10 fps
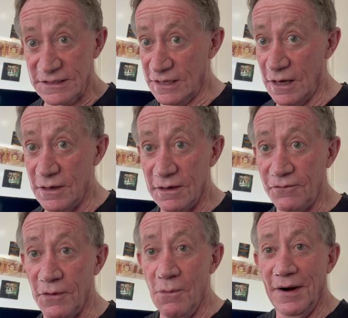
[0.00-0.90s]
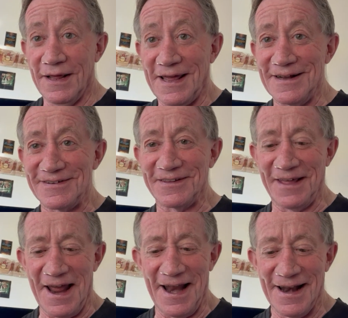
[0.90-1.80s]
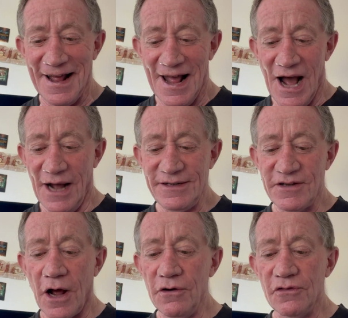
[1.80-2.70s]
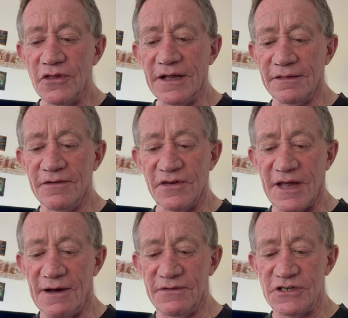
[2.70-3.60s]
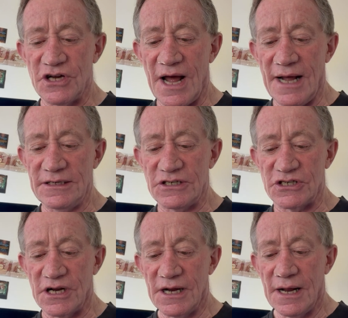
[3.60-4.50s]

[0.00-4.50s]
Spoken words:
So if you want to get to that, I don't think there's a cover charge,